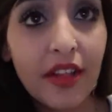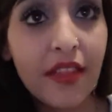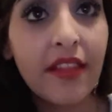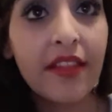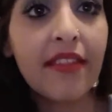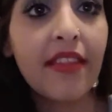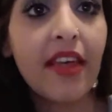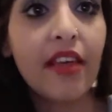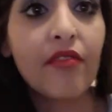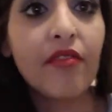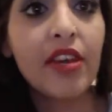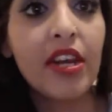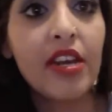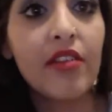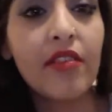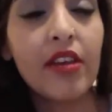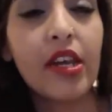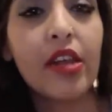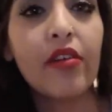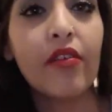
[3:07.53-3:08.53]
I think they're
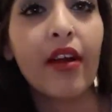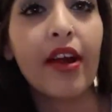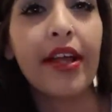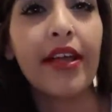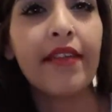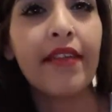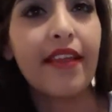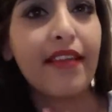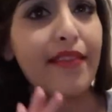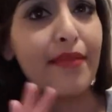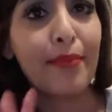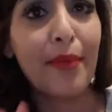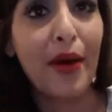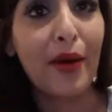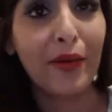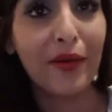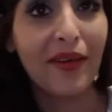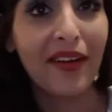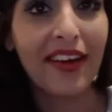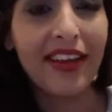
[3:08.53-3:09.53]
really great. They
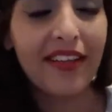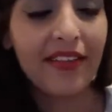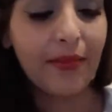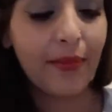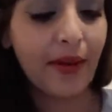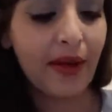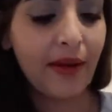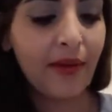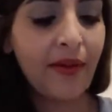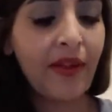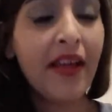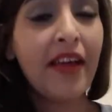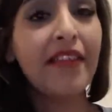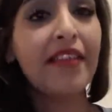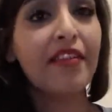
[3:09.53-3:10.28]
smell great as well.